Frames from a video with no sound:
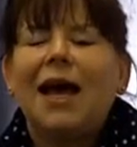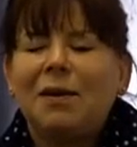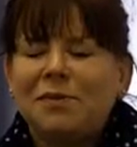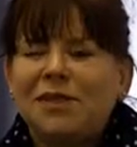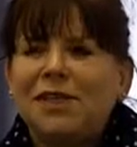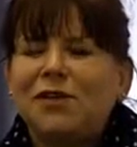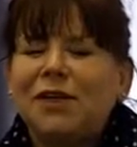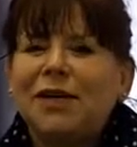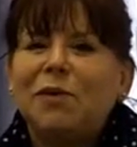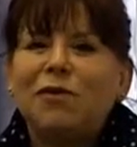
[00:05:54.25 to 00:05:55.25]

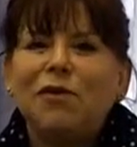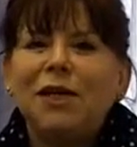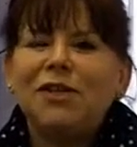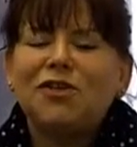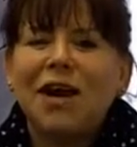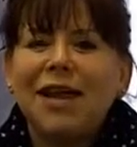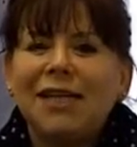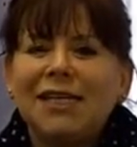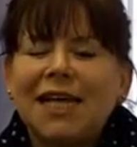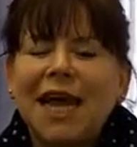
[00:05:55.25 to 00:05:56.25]
Absolutely, we're fully
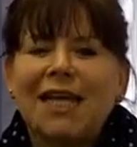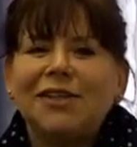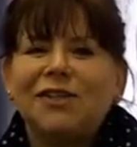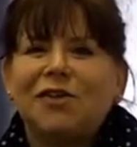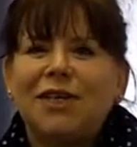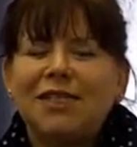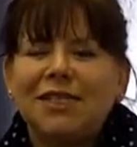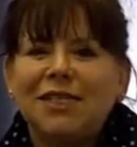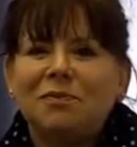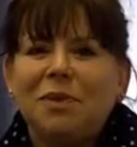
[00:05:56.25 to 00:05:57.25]
trained and
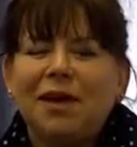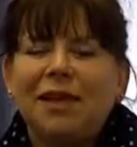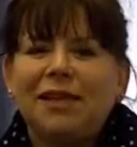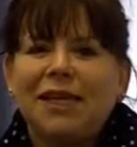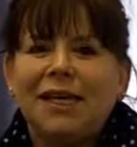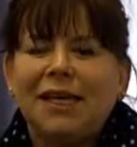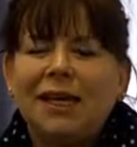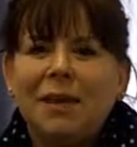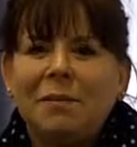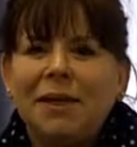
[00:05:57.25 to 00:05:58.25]
accredited by the
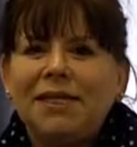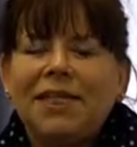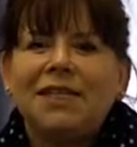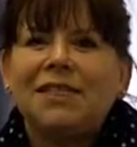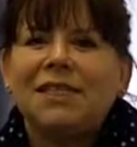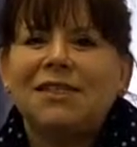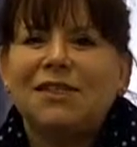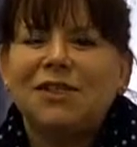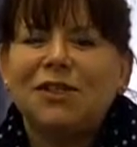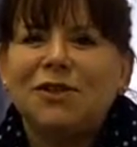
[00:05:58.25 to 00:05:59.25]
Mediators
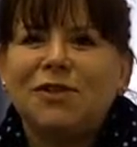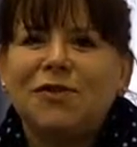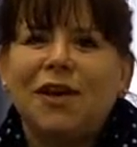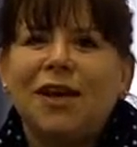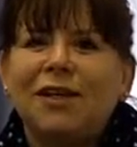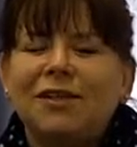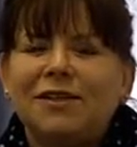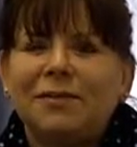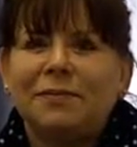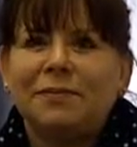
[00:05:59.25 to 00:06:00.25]
Institute of Ireland.